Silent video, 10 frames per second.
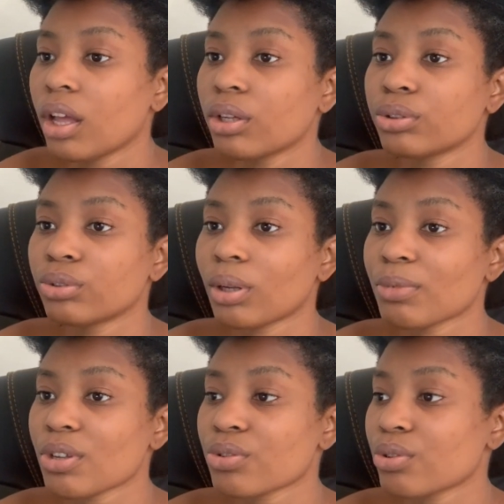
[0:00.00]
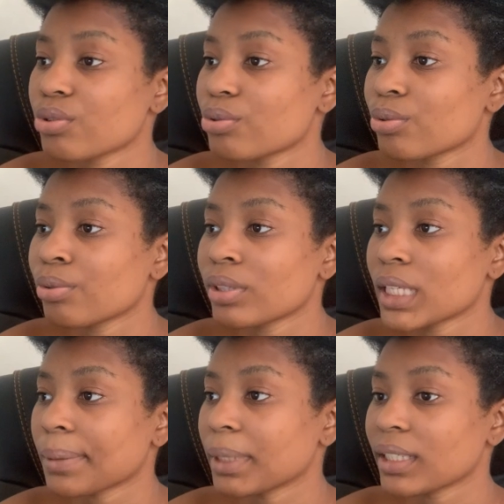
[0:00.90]
So I'm just going to
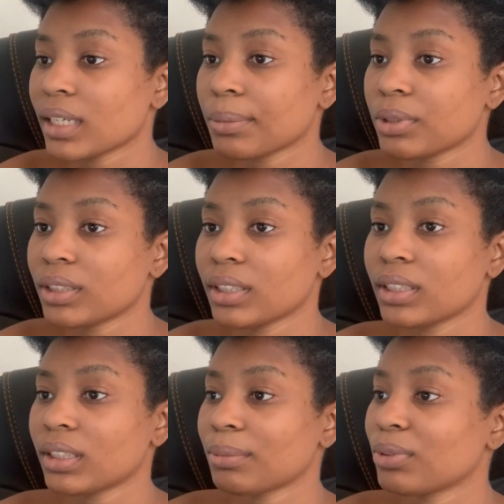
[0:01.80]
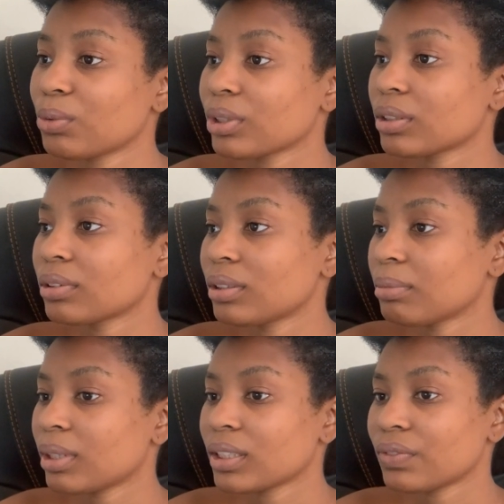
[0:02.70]
take my time with it. I'm done watching
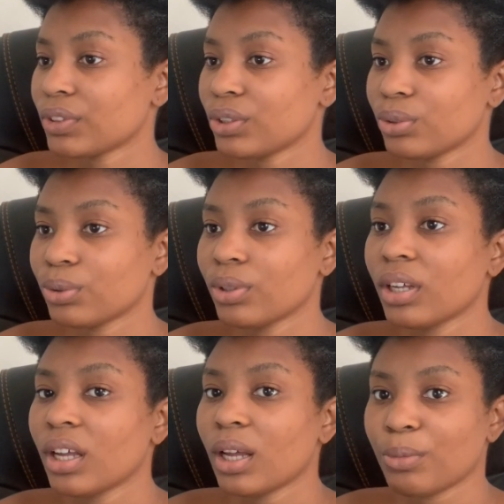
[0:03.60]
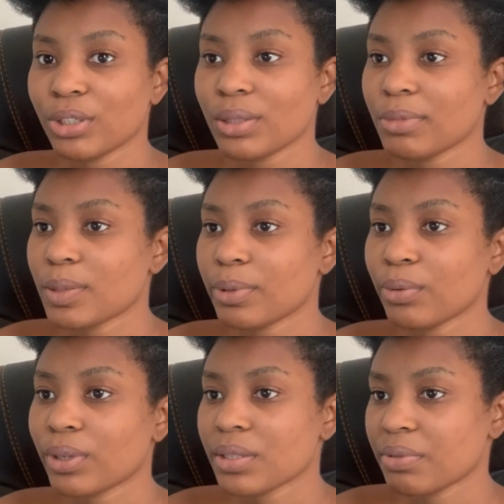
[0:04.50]
Dima's video. I'm watching Miss
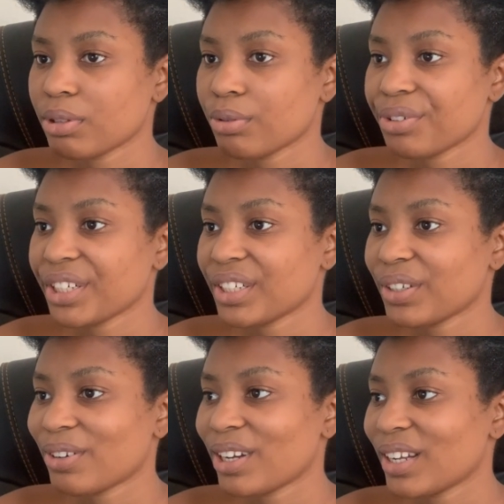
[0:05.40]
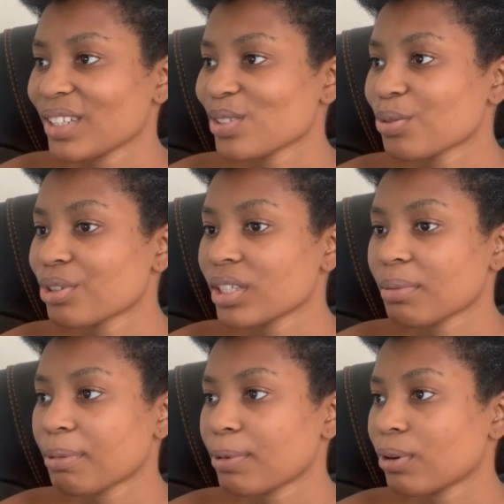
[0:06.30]
Benwa's video right now, her story
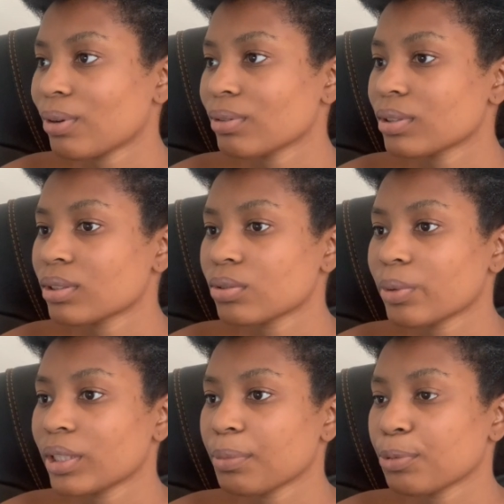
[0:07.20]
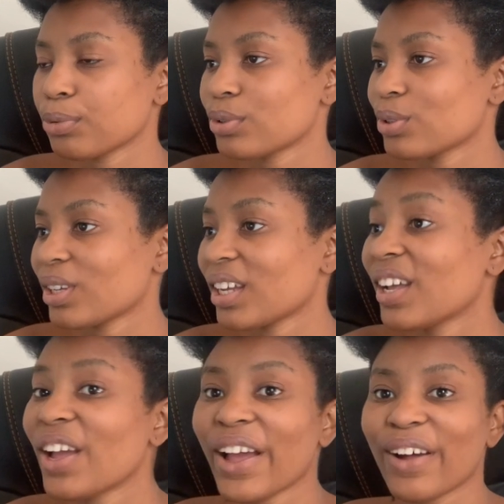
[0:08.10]
time about when they proposed to her.
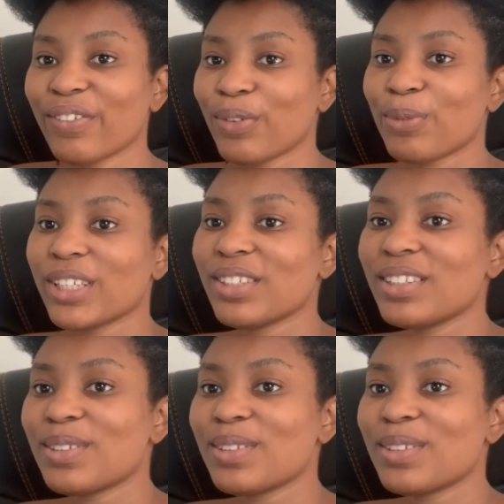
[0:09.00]
When watching